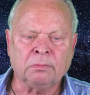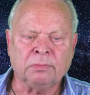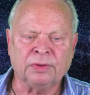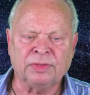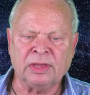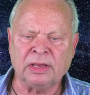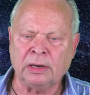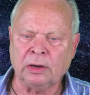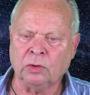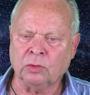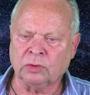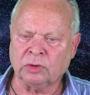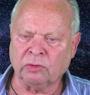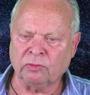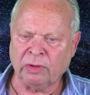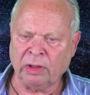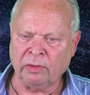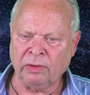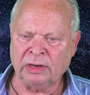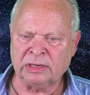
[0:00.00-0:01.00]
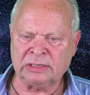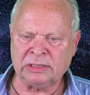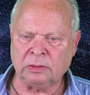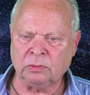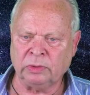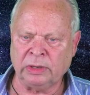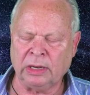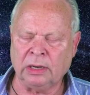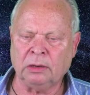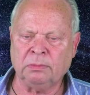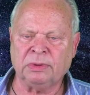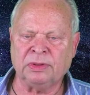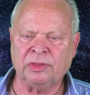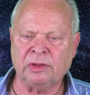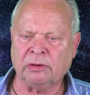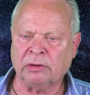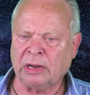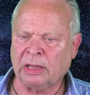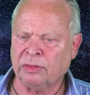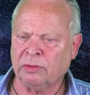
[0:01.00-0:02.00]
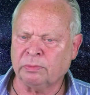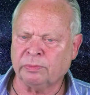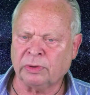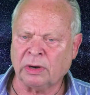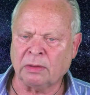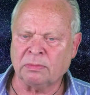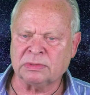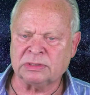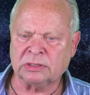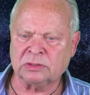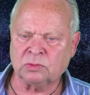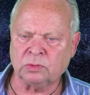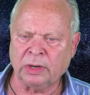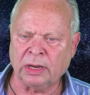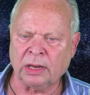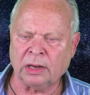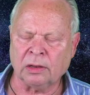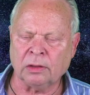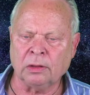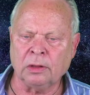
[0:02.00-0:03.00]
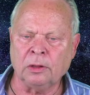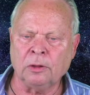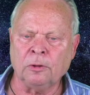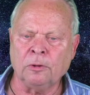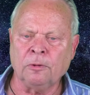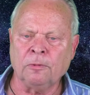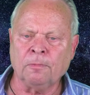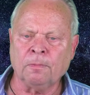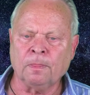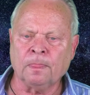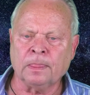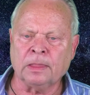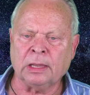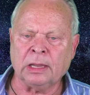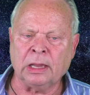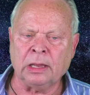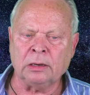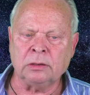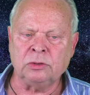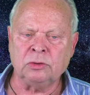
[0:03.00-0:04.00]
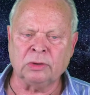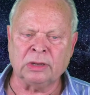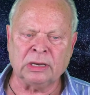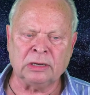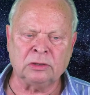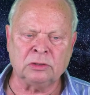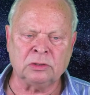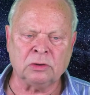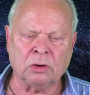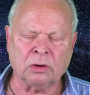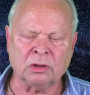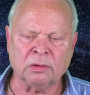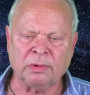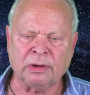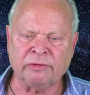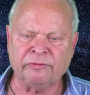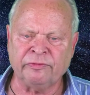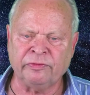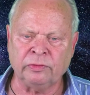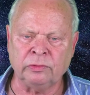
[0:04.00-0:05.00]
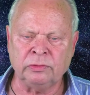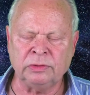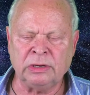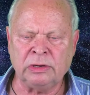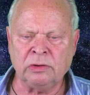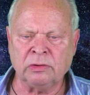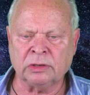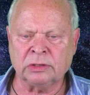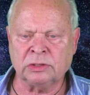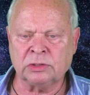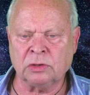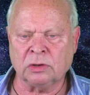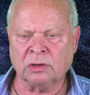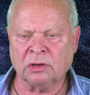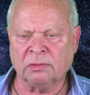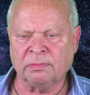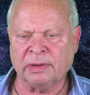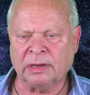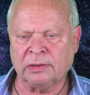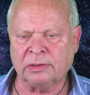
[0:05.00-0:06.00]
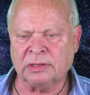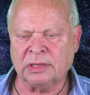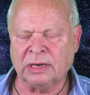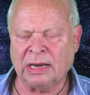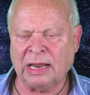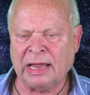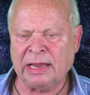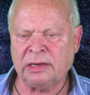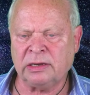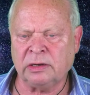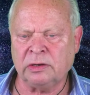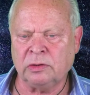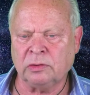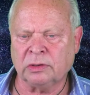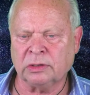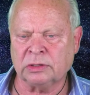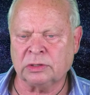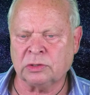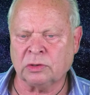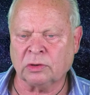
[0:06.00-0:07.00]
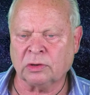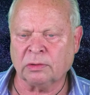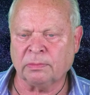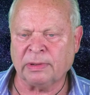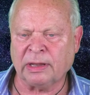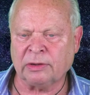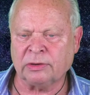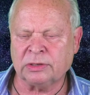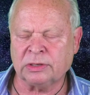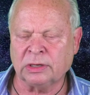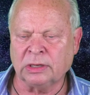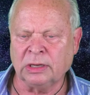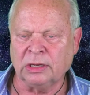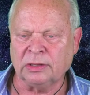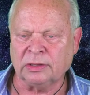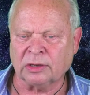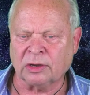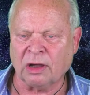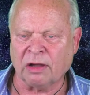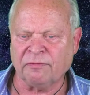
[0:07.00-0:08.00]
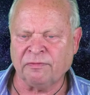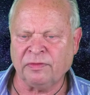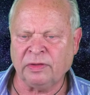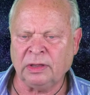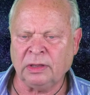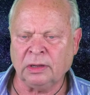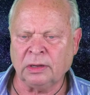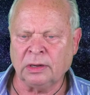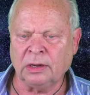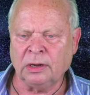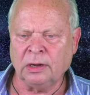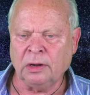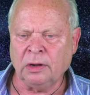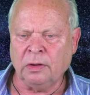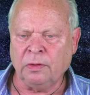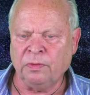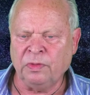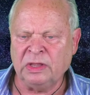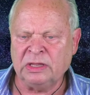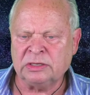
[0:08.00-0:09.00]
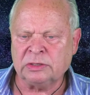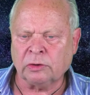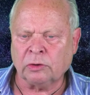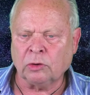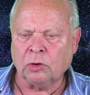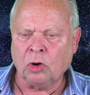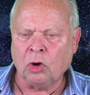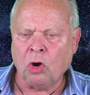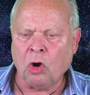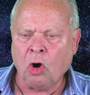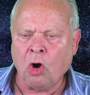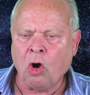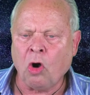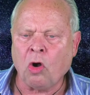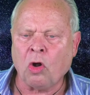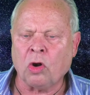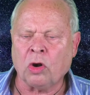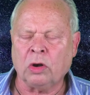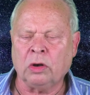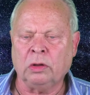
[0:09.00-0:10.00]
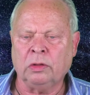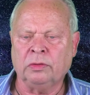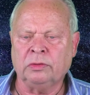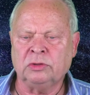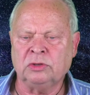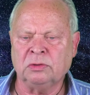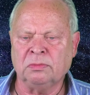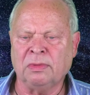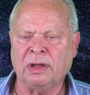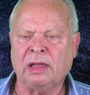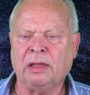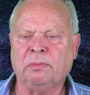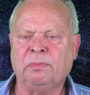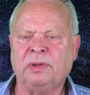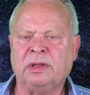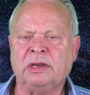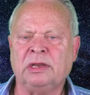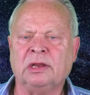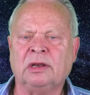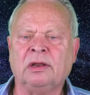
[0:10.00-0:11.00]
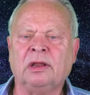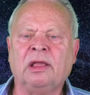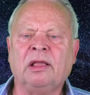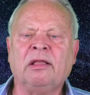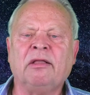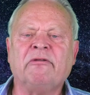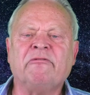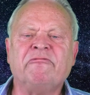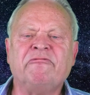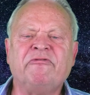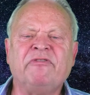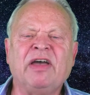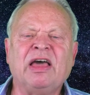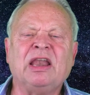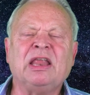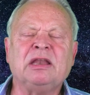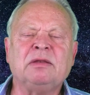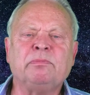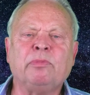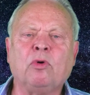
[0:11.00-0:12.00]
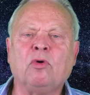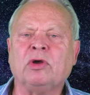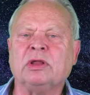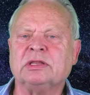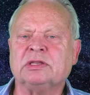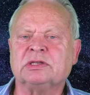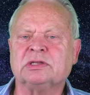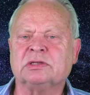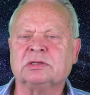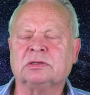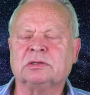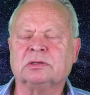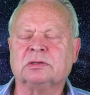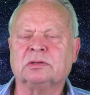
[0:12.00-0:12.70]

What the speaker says: But then I looked around and said, well, but there are other problems as well. And you can talk about food, and you can talk about the light, and you can talk about the coffee. These are all, to my opinion, valid points.